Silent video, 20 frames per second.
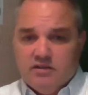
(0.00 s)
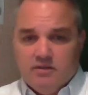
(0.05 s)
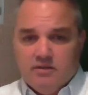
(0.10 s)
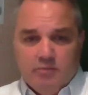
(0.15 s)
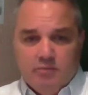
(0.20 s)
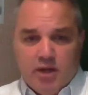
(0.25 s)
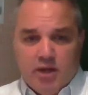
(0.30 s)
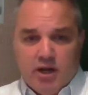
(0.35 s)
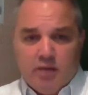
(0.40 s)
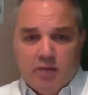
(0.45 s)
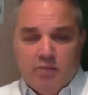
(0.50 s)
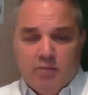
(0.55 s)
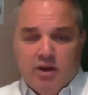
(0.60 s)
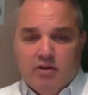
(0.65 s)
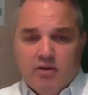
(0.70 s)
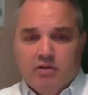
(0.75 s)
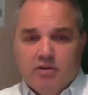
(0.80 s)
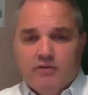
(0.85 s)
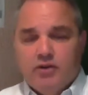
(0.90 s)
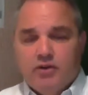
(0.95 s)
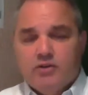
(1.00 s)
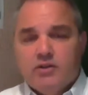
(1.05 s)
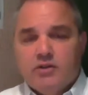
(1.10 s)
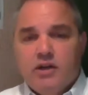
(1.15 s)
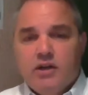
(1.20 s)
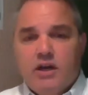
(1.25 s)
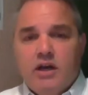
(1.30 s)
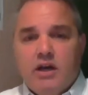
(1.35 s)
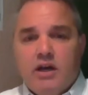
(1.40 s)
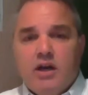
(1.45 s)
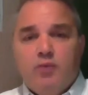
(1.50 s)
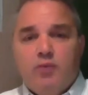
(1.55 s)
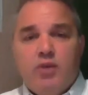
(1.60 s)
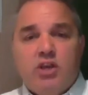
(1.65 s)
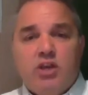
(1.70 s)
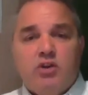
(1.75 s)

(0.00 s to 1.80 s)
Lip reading: So I'm not a competitor of yours. But you